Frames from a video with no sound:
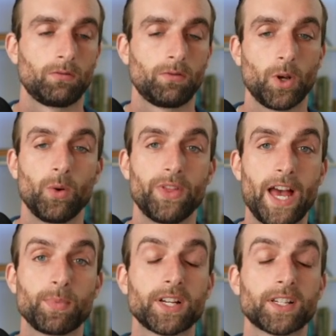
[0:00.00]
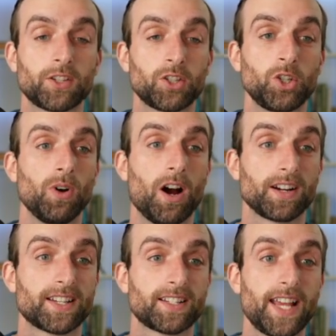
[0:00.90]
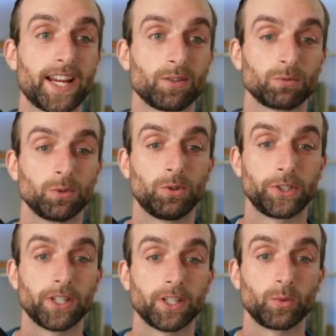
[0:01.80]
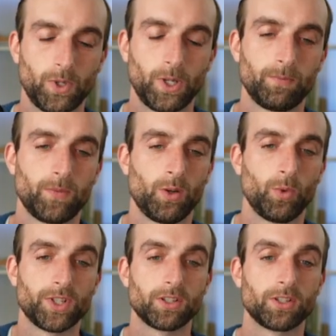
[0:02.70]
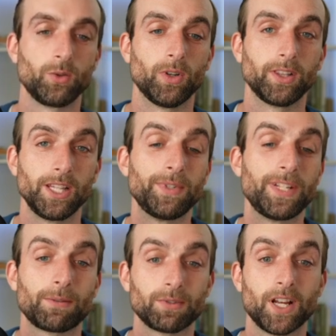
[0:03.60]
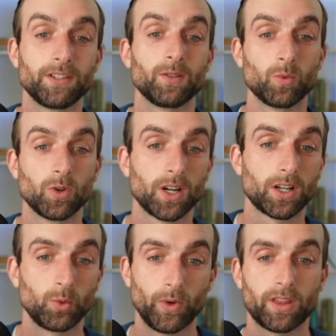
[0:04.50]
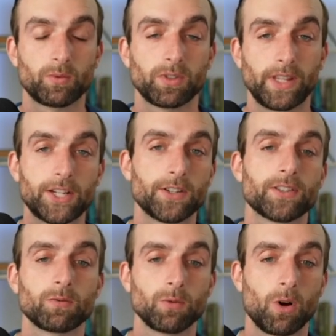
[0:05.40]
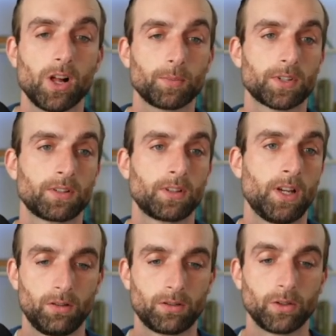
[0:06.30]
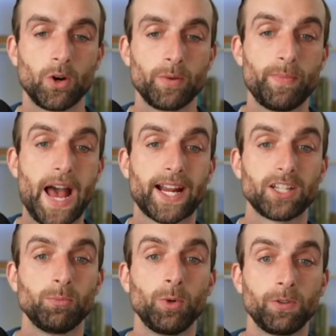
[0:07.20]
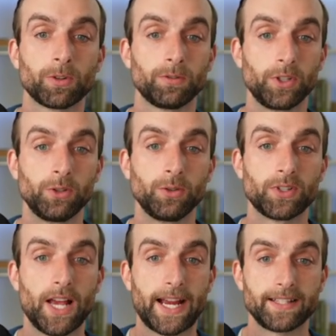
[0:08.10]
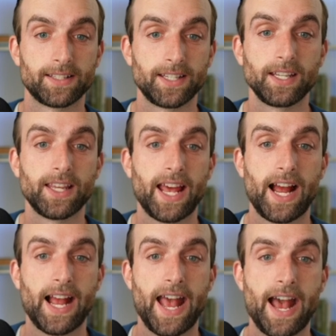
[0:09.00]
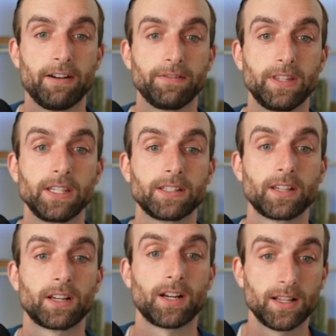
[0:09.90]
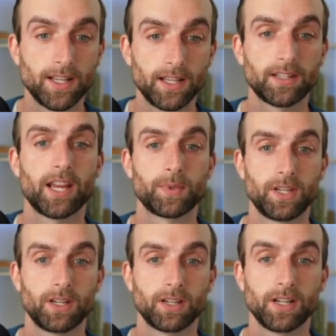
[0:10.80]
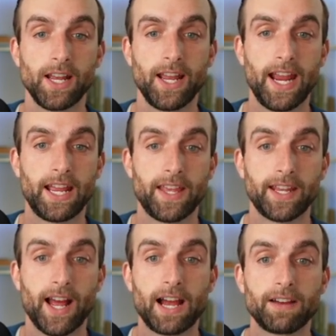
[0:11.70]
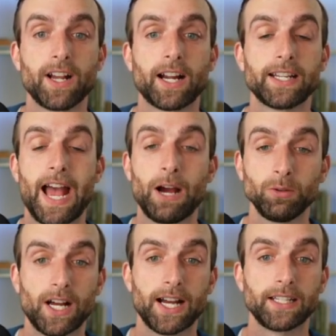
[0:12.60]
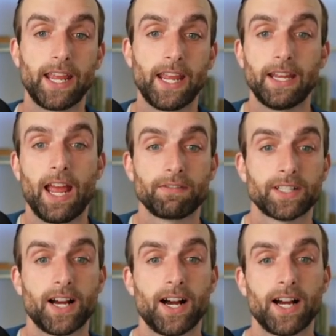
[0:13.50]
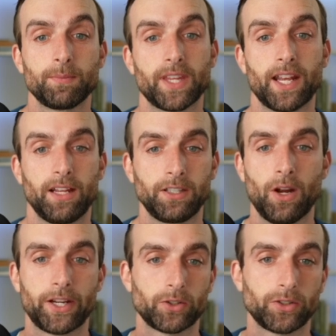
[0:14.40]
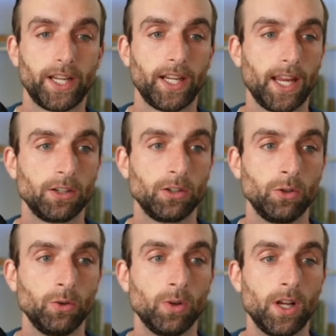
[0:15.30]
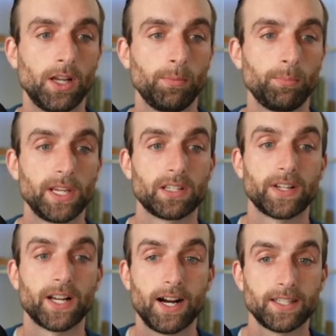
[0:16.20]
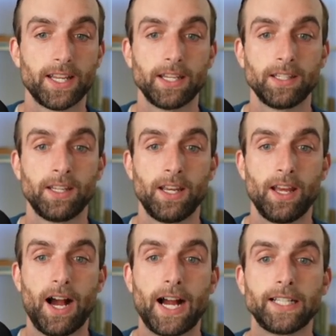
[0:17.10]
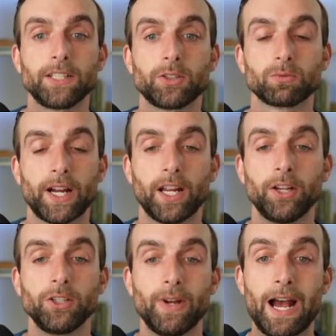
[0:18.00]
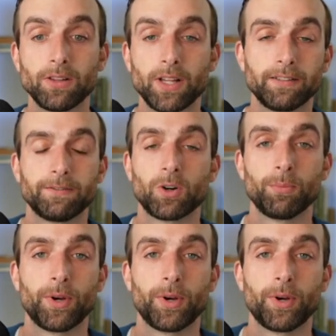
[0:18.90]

So that brings us to our second rule here, which is to eliminate redundant work with relations and rollups. So going back into movie reviews, I can see that I have these content types here, and then I've got an outline. And every time that, you know, I create a new piece of content, I need to write a new outline for it.